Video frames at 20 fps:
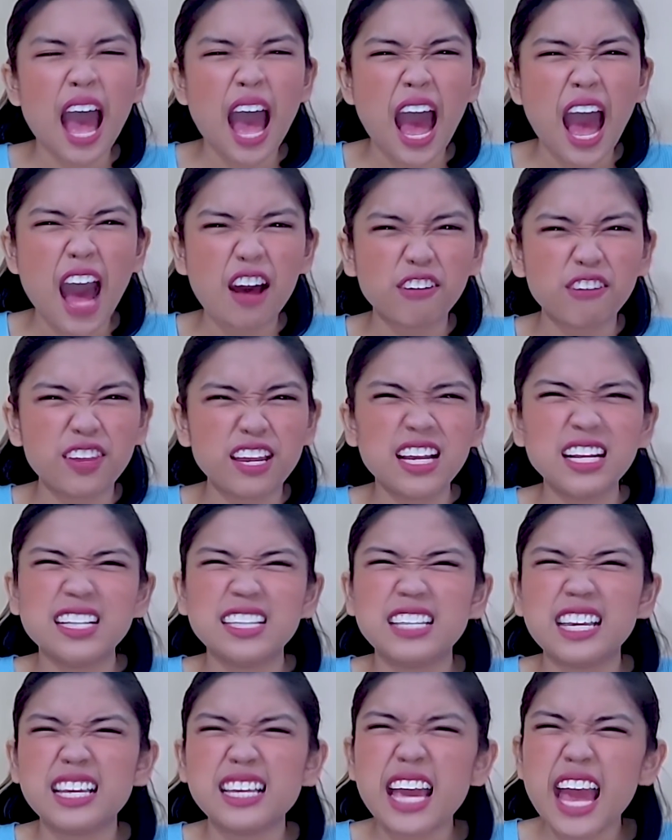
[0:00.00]

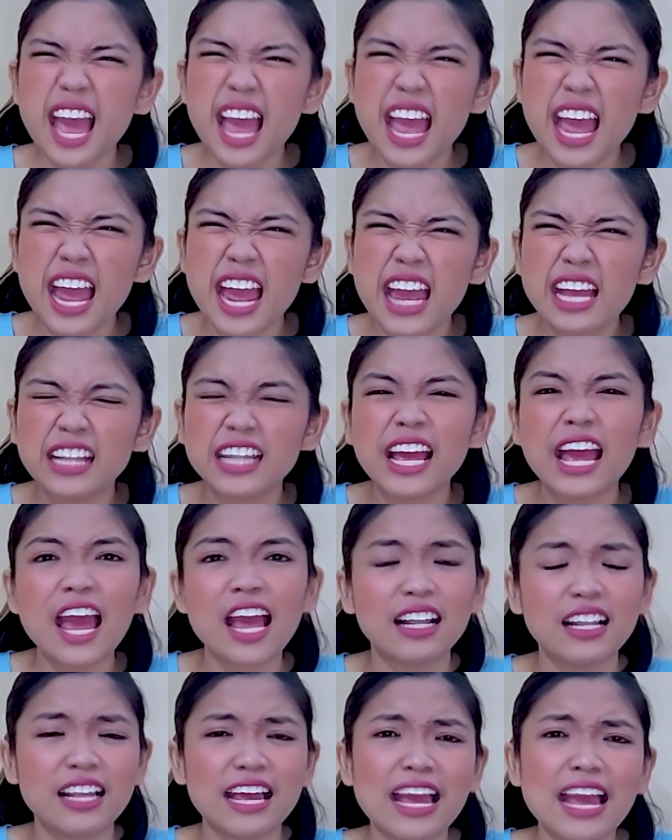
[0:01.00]
Having decayed
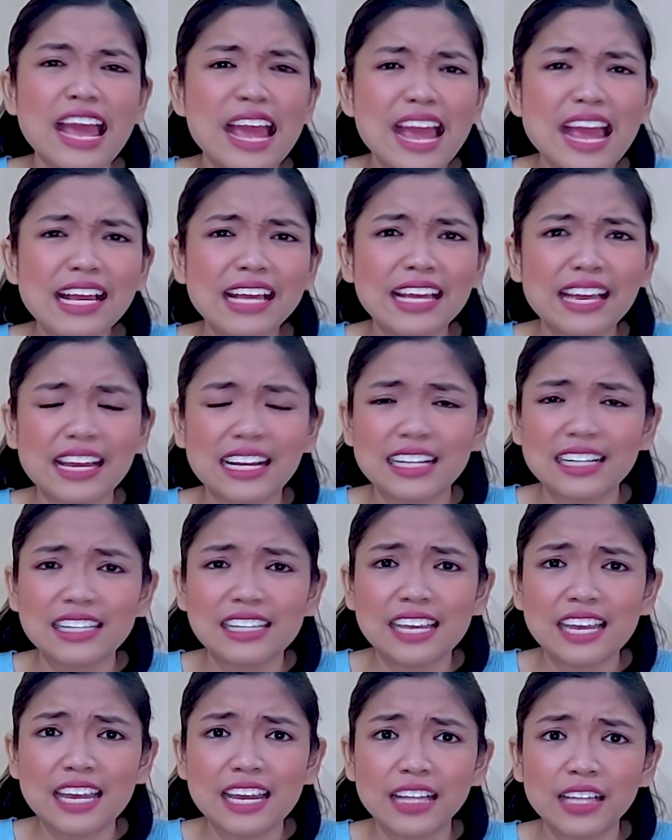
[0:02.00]
and aching
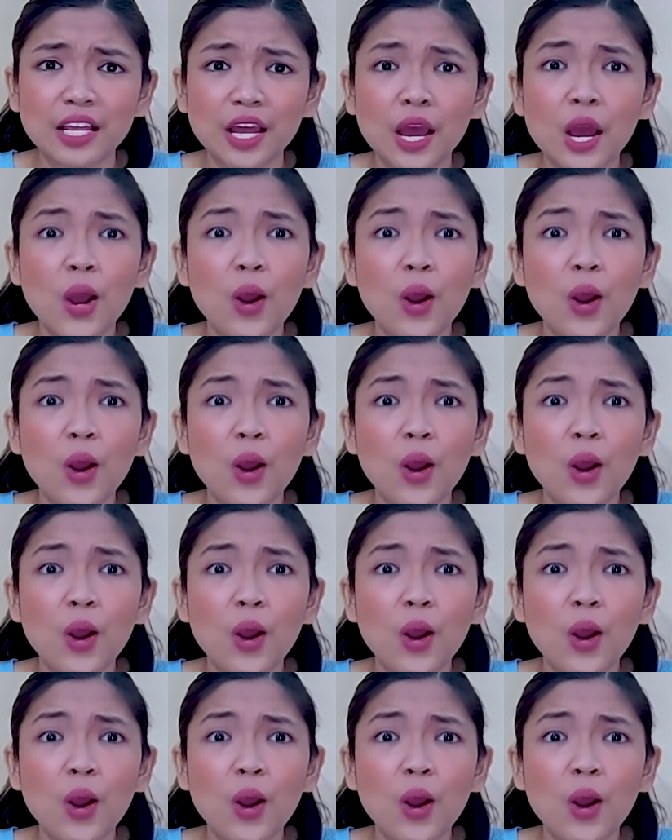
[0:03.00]
teeth